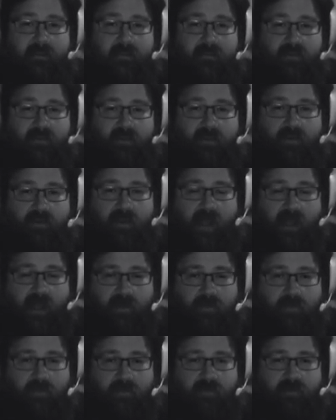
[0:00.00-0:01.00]
to not
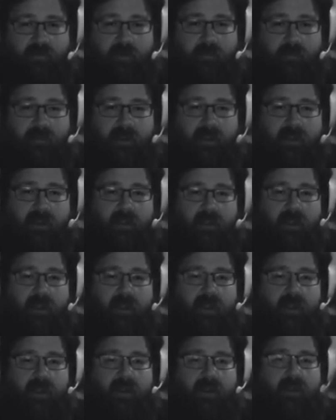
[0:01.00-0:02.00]
do something,
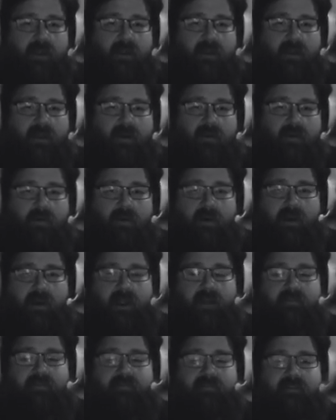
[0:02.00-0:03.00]
or
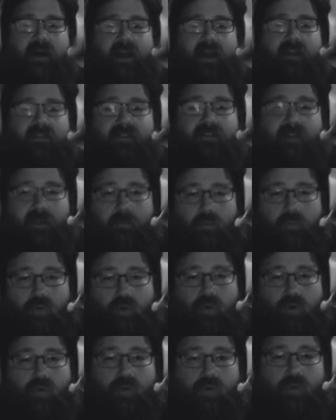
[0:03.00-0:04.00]
advised him
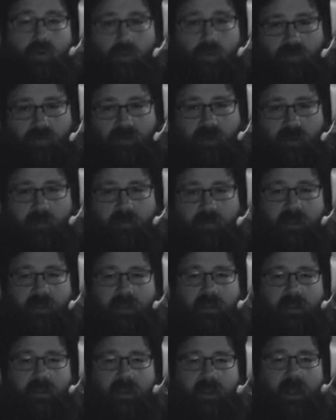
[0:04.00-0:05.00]
to do something.
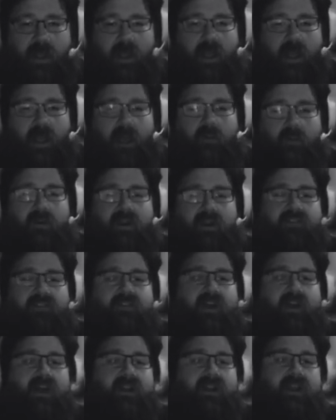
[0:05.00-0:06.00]
And when he's
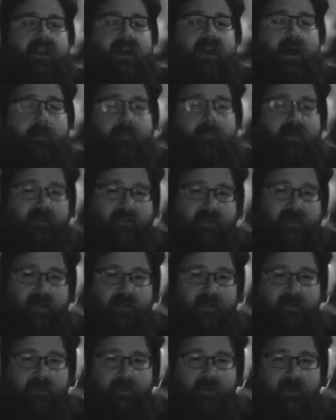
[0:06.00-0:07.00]
done the opposite,
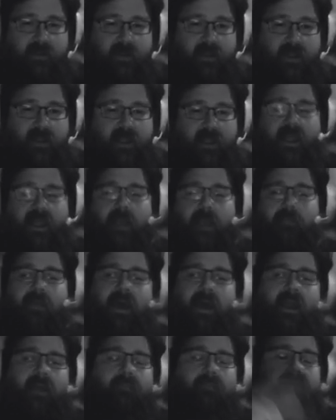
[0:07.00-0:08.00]
he came
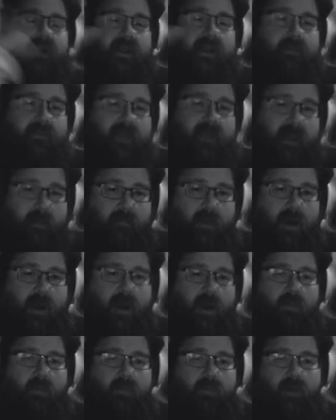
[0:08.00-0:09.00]
back and blamed them.
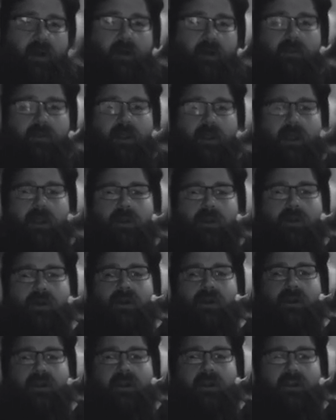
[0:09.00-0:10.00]
Oh, well, you
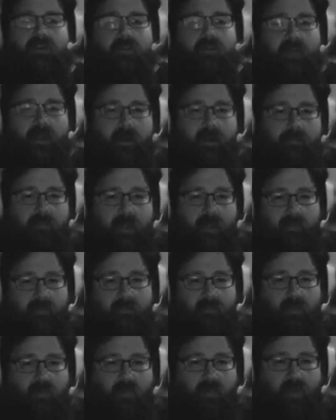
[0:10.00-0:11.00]
didn't explain it
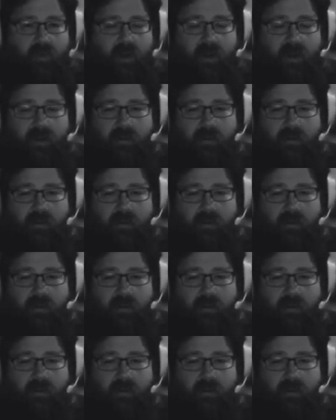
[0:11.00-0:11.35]
great